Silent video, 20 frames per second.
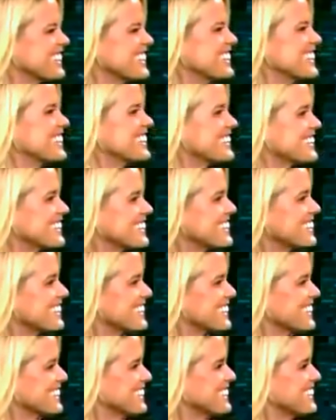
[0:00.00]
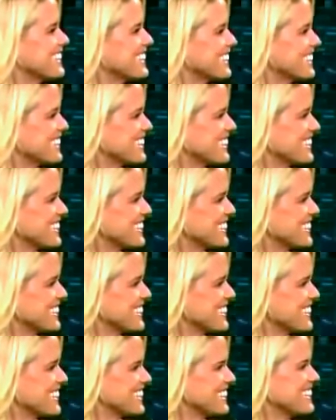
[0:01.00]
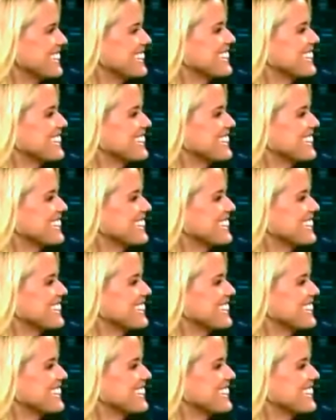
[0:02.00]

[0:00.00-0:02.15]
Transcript: The person shown says nothing.